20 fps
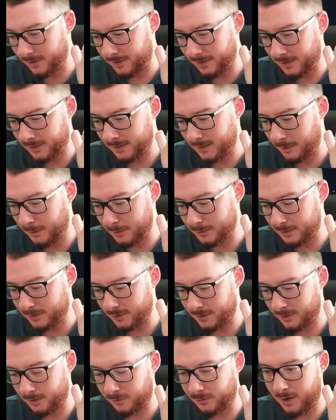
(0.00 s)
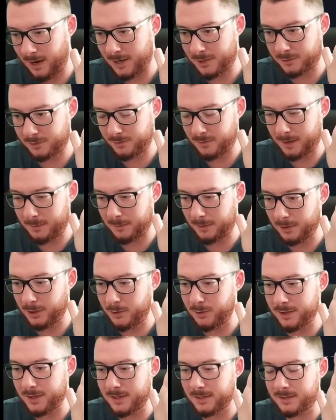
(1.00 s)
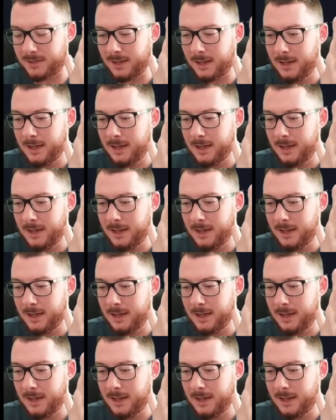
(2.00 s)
thinking that we were just going to crash right below this.